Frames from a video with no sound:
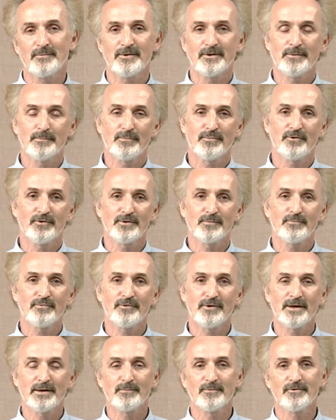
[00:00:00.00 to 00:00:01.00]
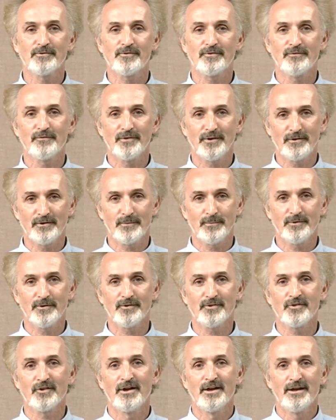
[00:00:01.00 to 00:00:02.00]
of the important parameters and
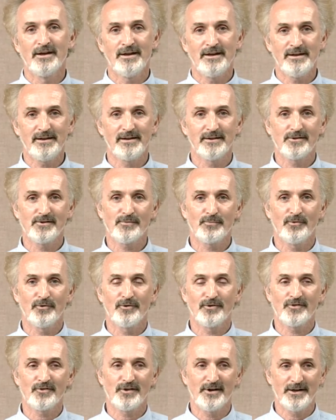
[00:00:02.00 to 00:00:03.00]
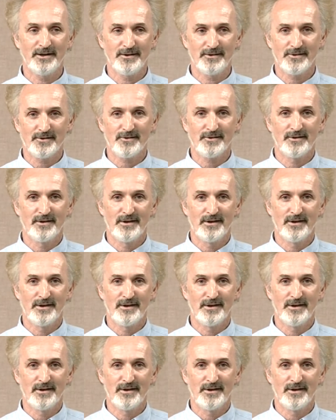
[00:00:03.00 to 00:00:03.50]
variables in sports science.